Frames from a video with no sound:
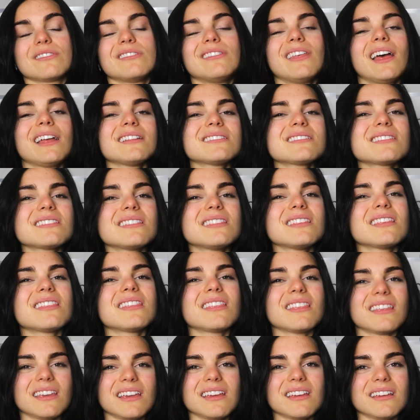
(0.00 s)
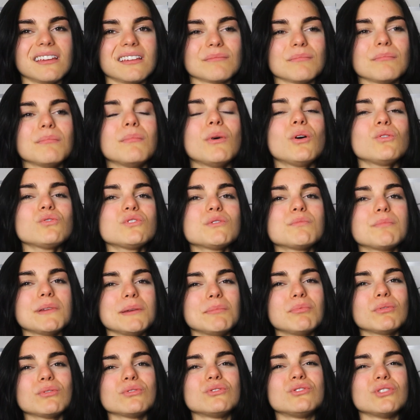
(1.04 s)
That's the thing. Most
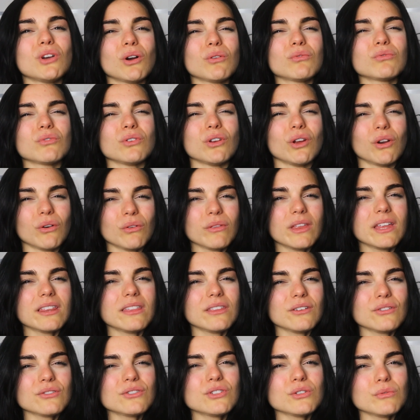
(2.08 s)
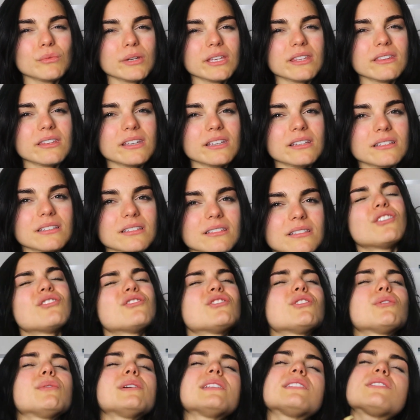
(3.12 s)
people don't know that they're doing this.
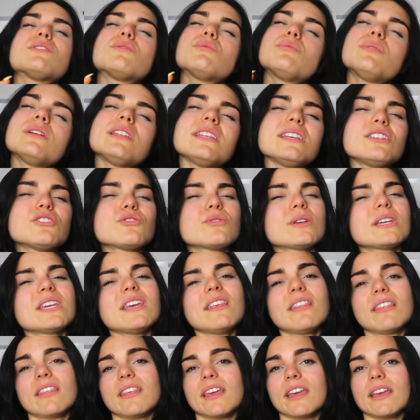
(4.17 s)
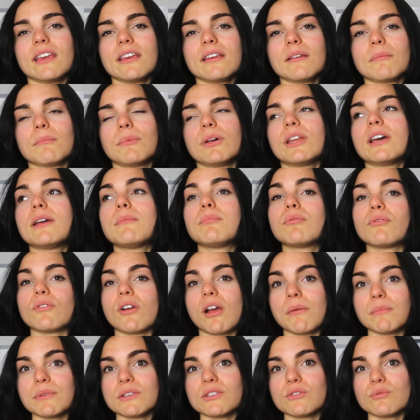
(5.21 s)
So it's a really tricky thing, but I
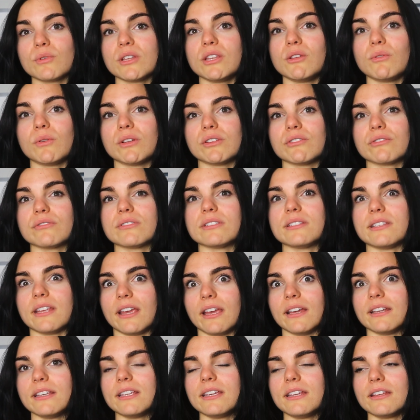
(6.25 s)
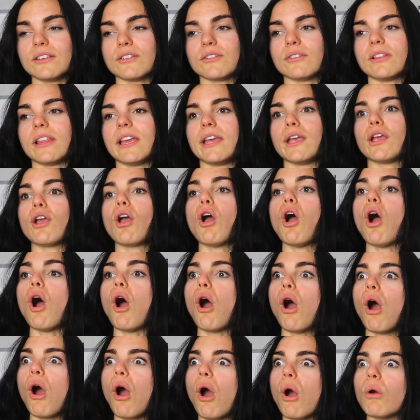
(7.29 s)
promise when you understand it, you're like,
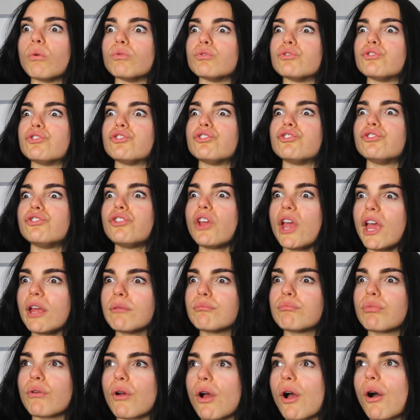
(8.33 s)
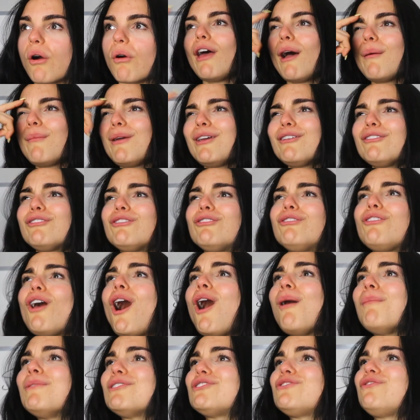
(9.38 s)
oh shit, bro. That makes so
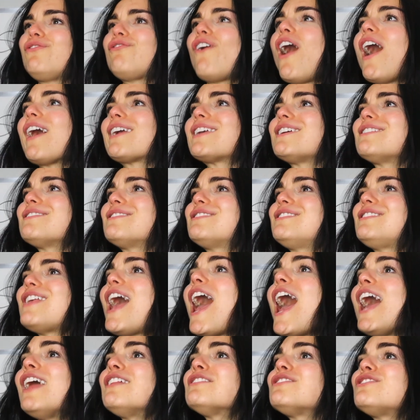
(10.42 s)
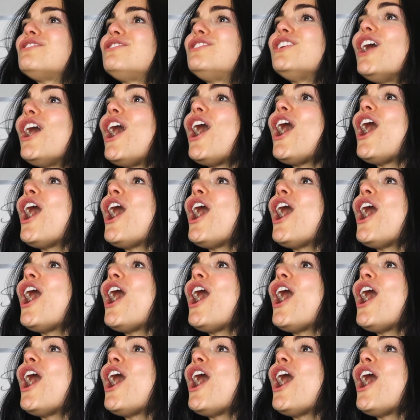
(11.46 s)
much fucking sense, dude!